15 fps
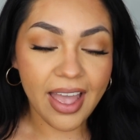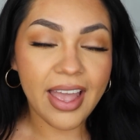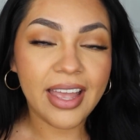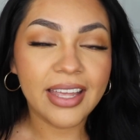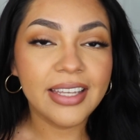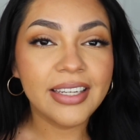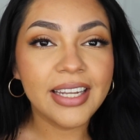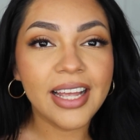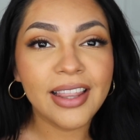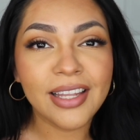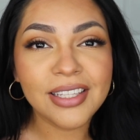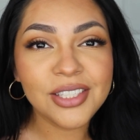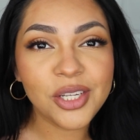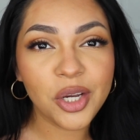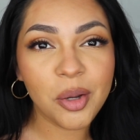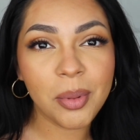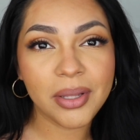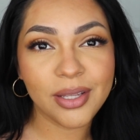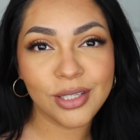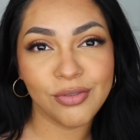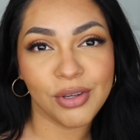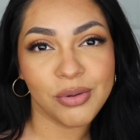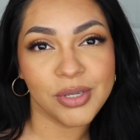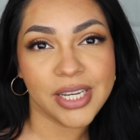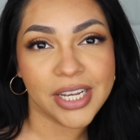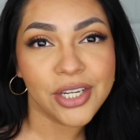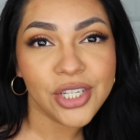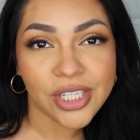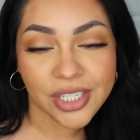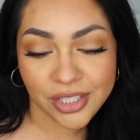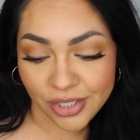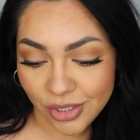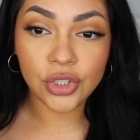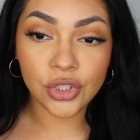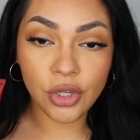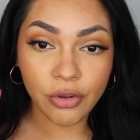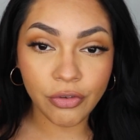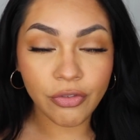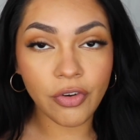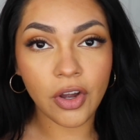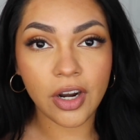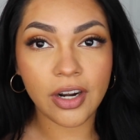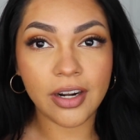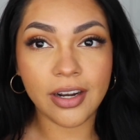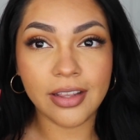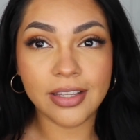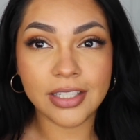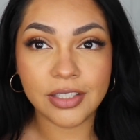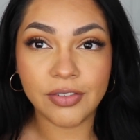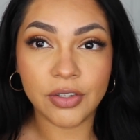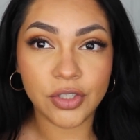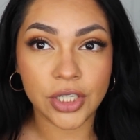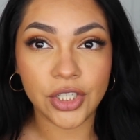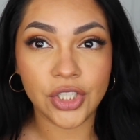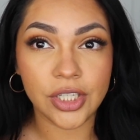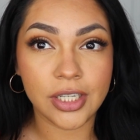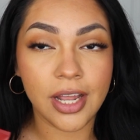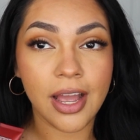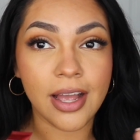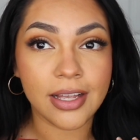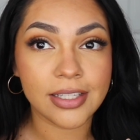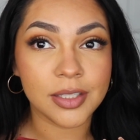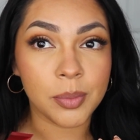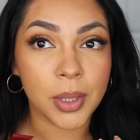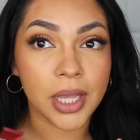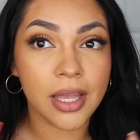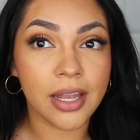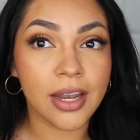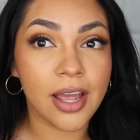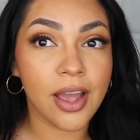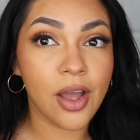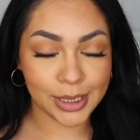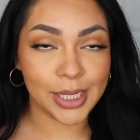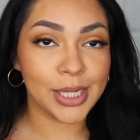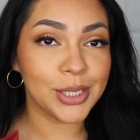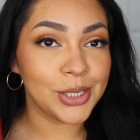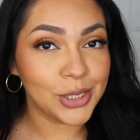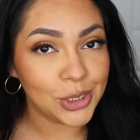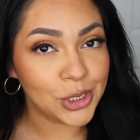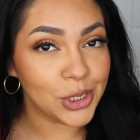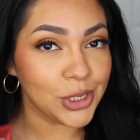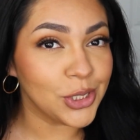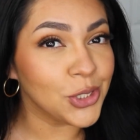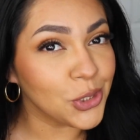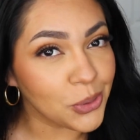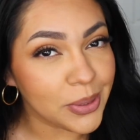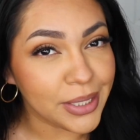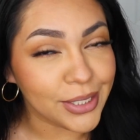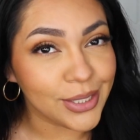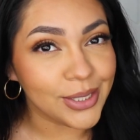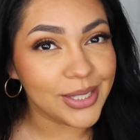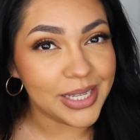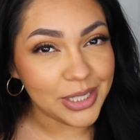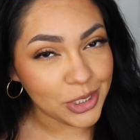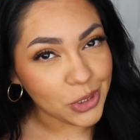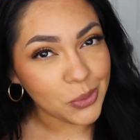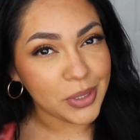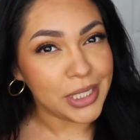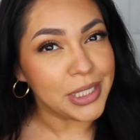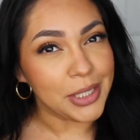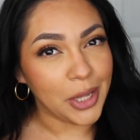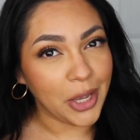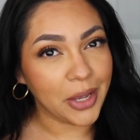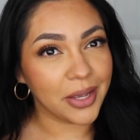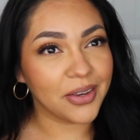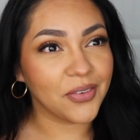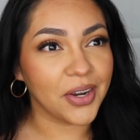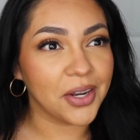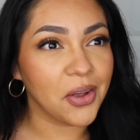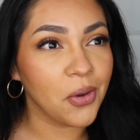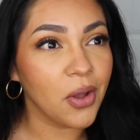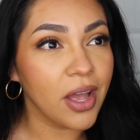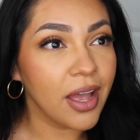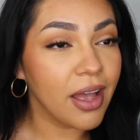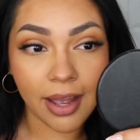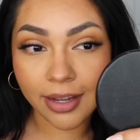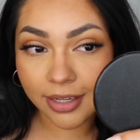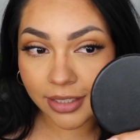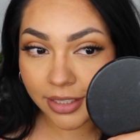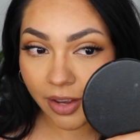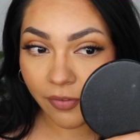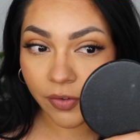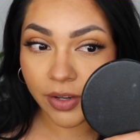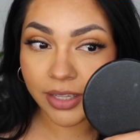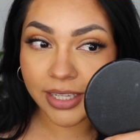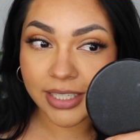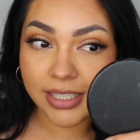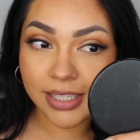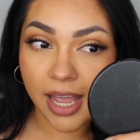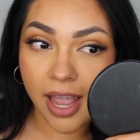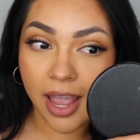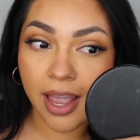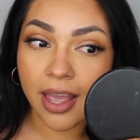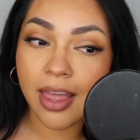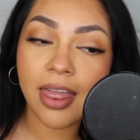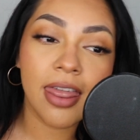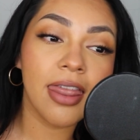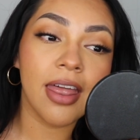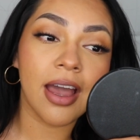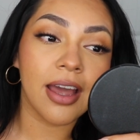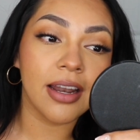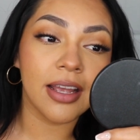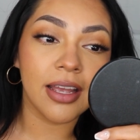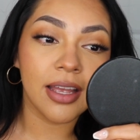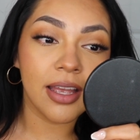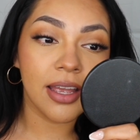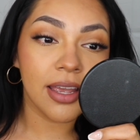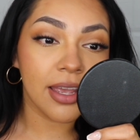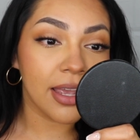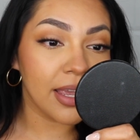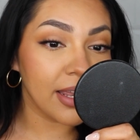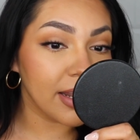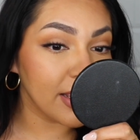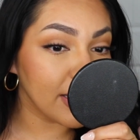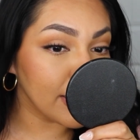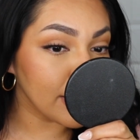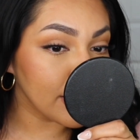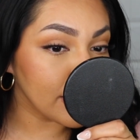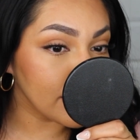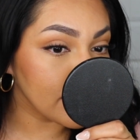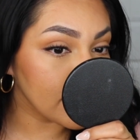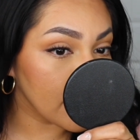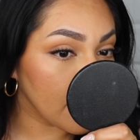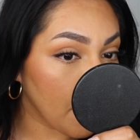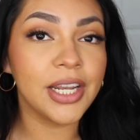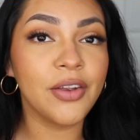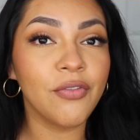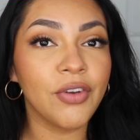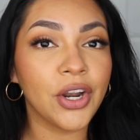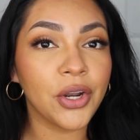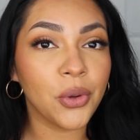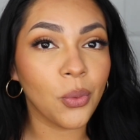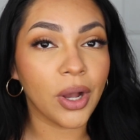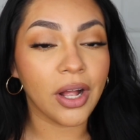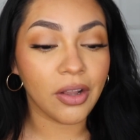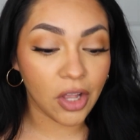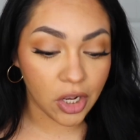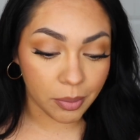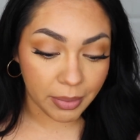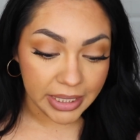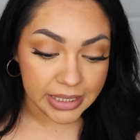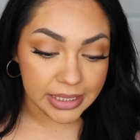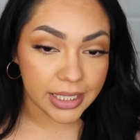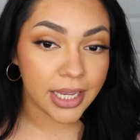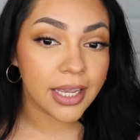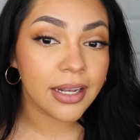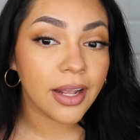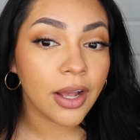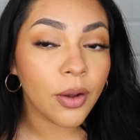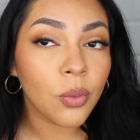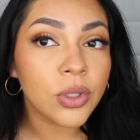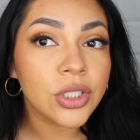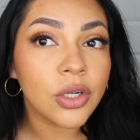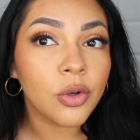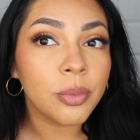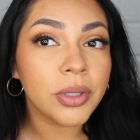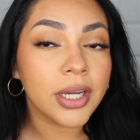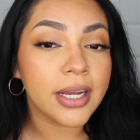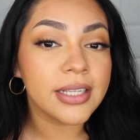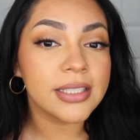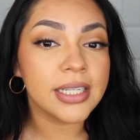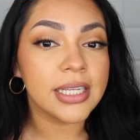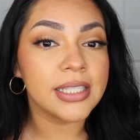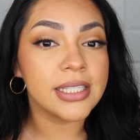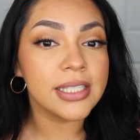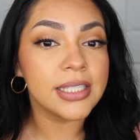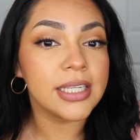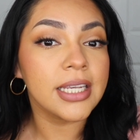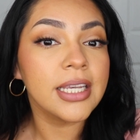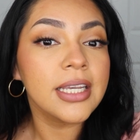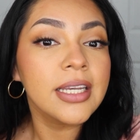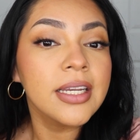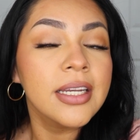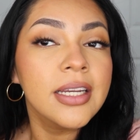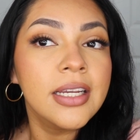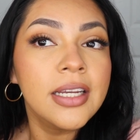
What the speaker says: And let's talk about this foundation. So far, this foundation has been, it's doing its thing right now. I could definitely say that it is sitting very well on my skin. I hope you guys can see.